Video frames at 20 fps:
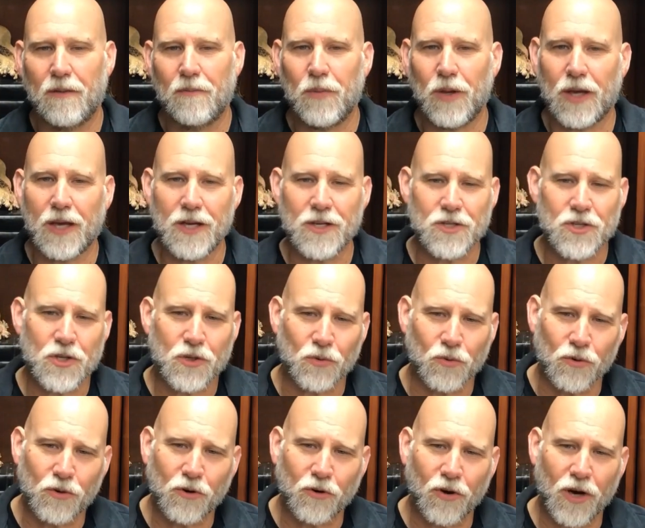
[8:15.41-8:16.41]
Because
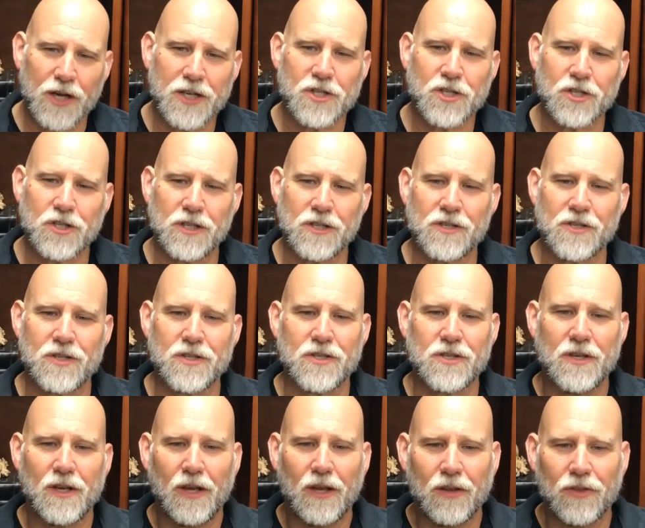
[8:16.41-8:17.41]
through Christ
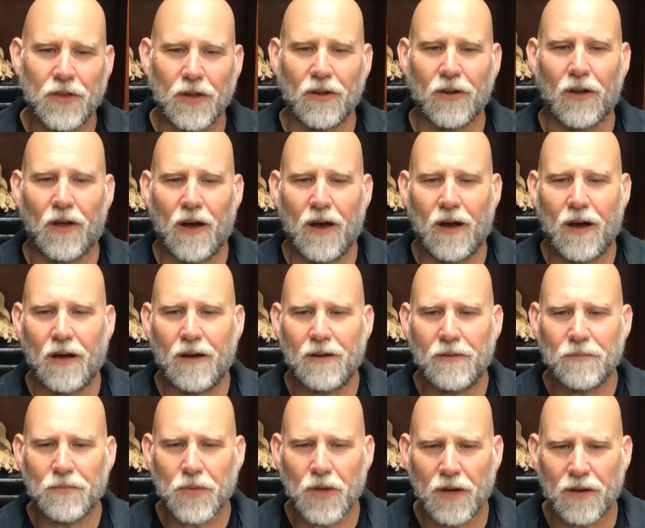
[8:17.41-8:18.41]
Jesus, the law
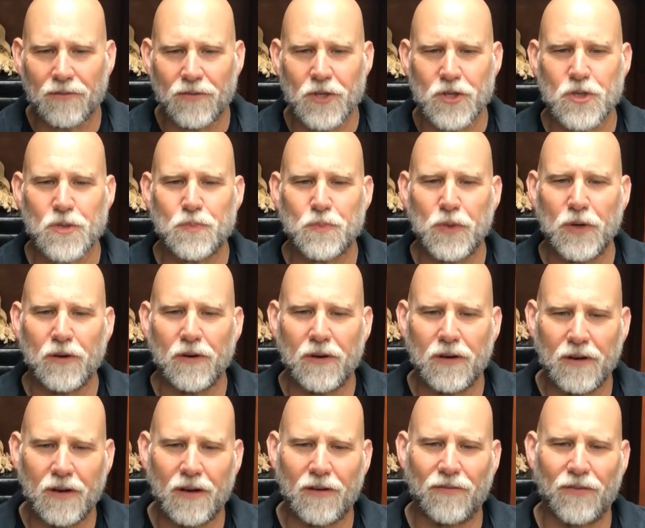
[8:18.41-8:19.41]
of the
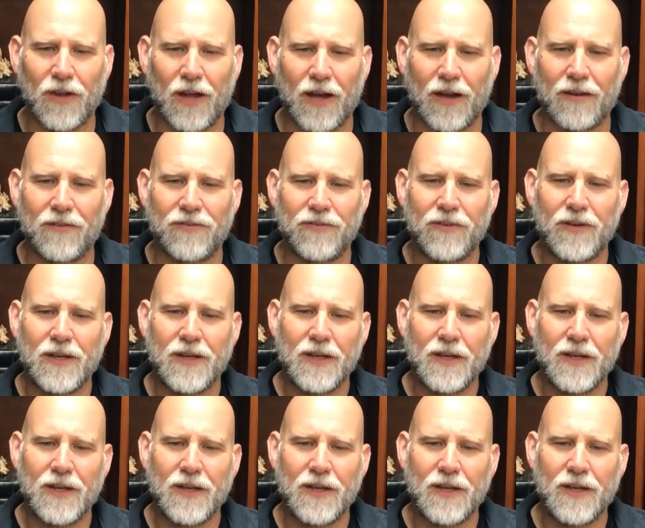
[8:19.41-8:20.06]
Spirit of life